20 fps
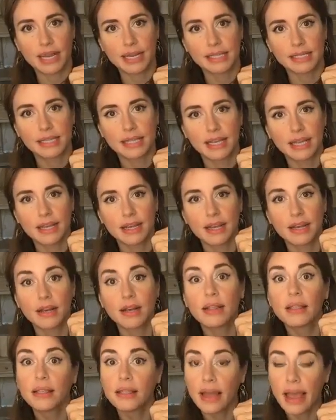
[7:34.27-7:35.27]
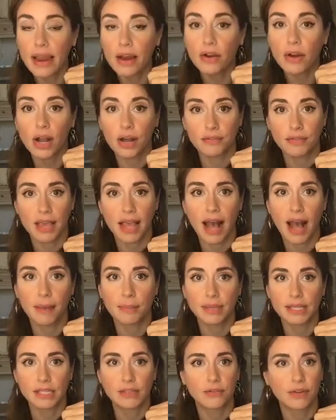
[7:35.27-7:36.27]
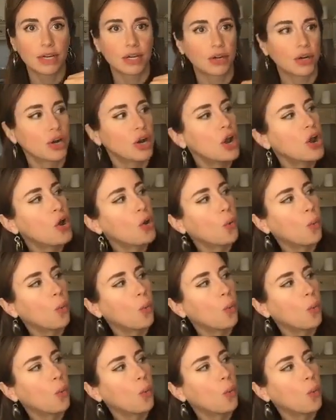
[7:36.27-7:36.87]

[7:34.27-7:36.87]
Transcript: is the layer of the atmosphere